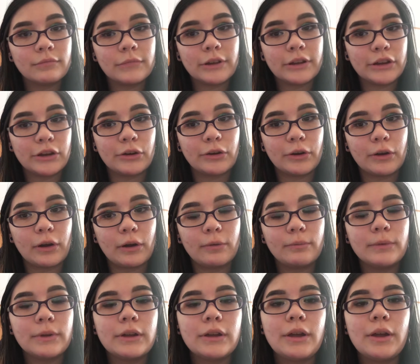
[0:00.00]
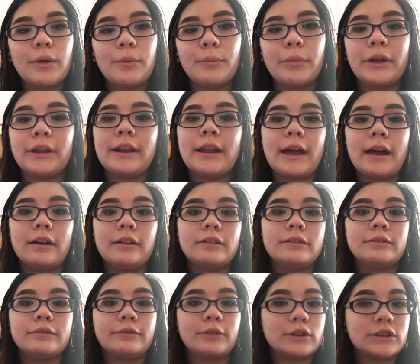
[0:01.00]
a year ago. But
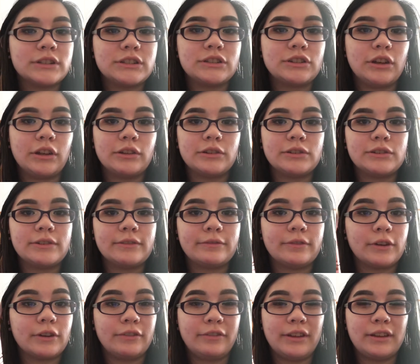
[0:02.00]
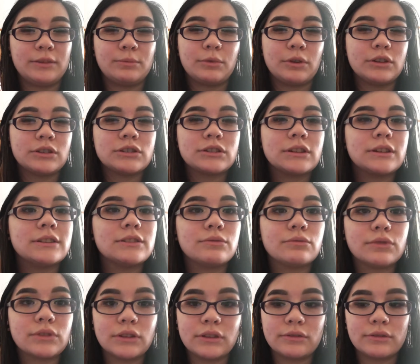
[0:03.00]
now $14 for a face brush is
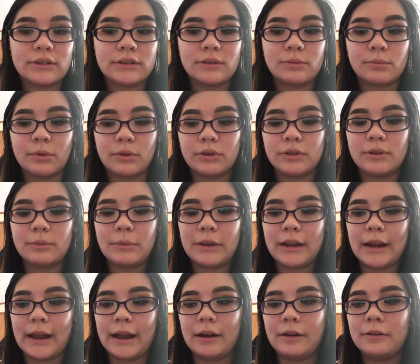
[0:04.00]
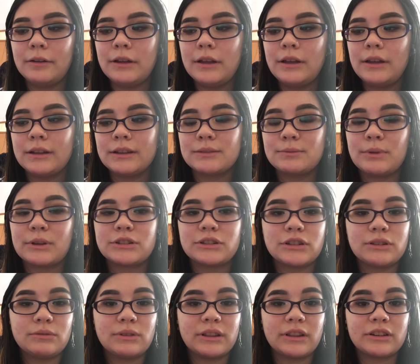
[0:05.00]
really reasonable to me now,
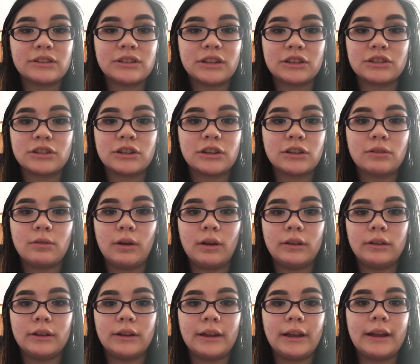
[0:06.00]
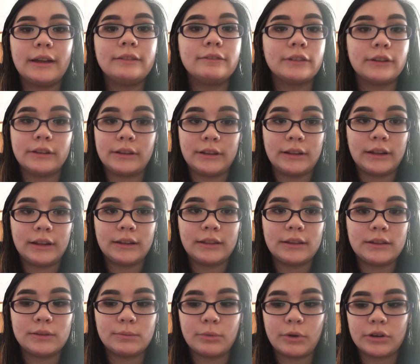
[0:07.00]
especially when they're such good quality. I really like
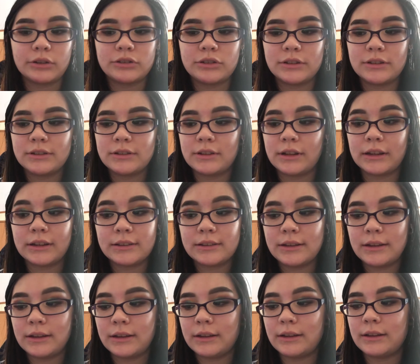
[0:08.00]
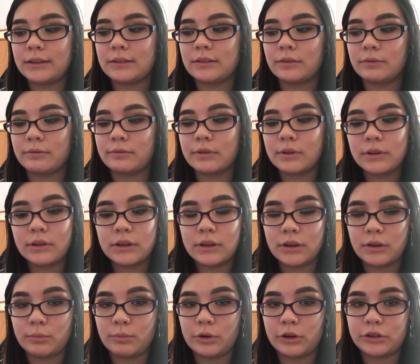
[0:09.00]
these brushes. Lexie is a really
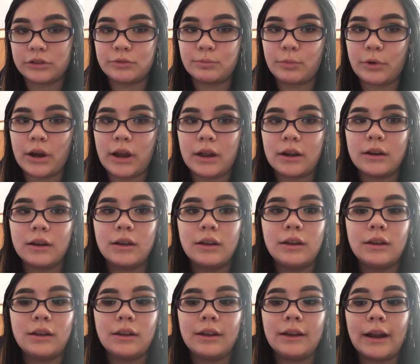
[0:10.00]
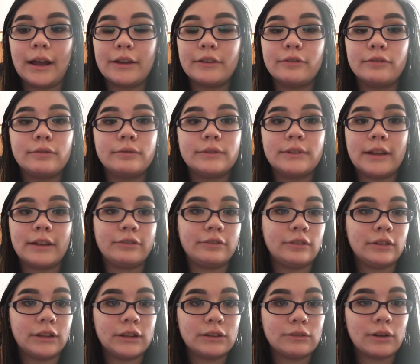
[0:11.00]
good brush brand, and I'd
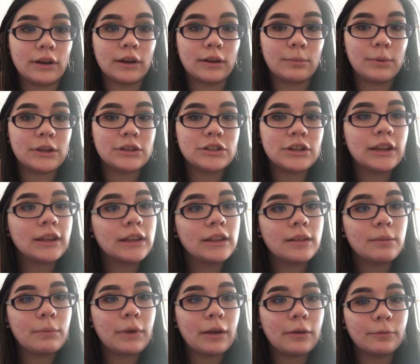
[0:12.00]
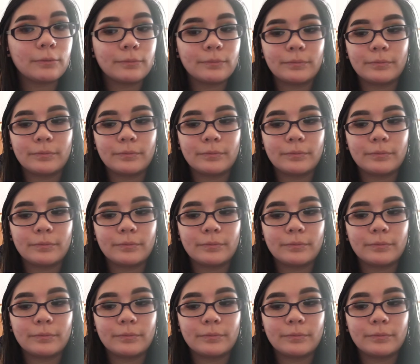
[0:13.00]
definitely recommend checking them out.